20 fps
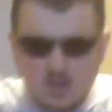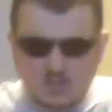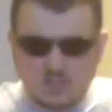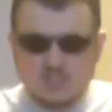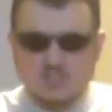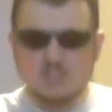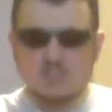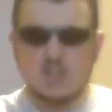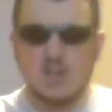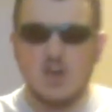are
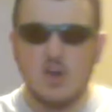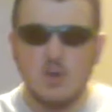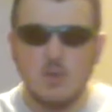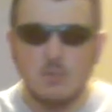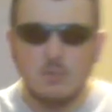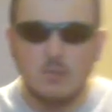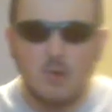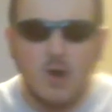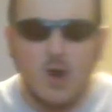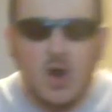so
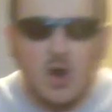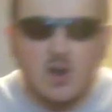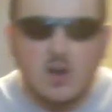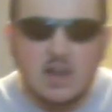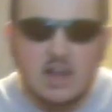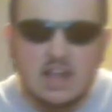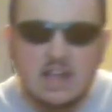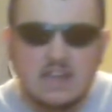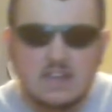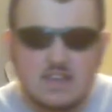
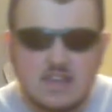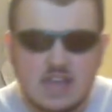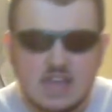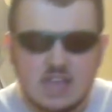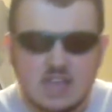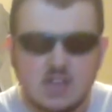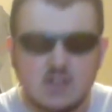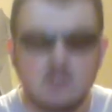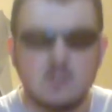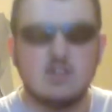boring
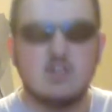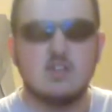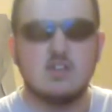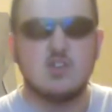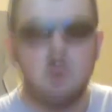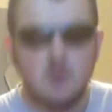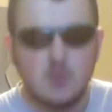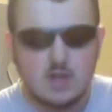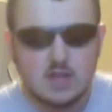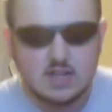that you are
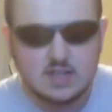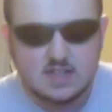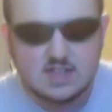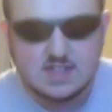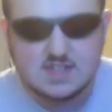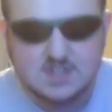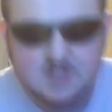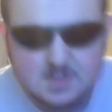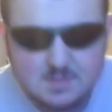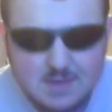
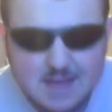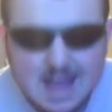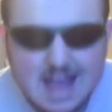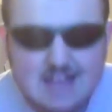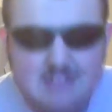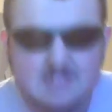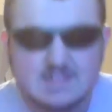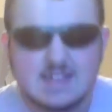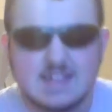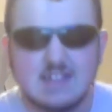quickly
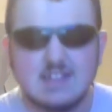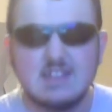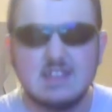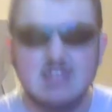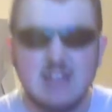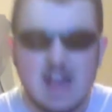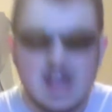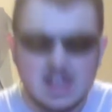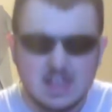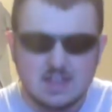surpassing
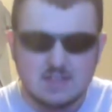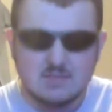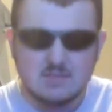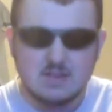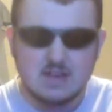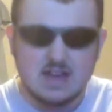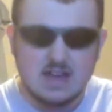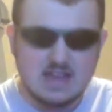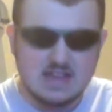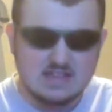
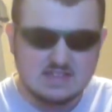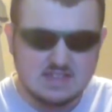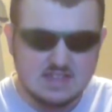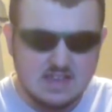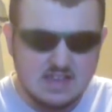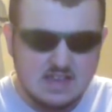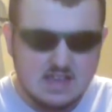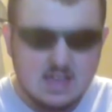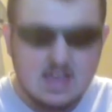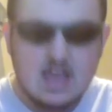lullabies
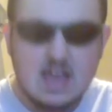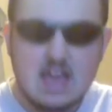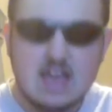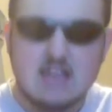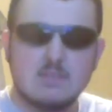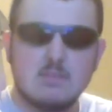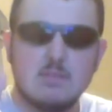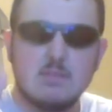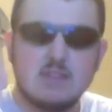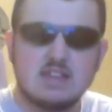
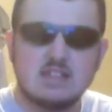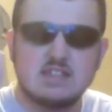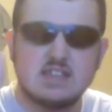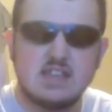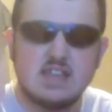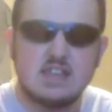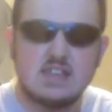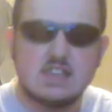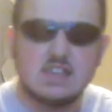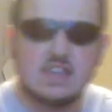as the best
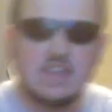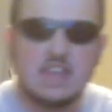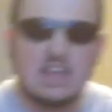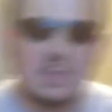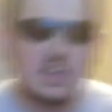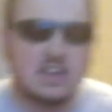thing to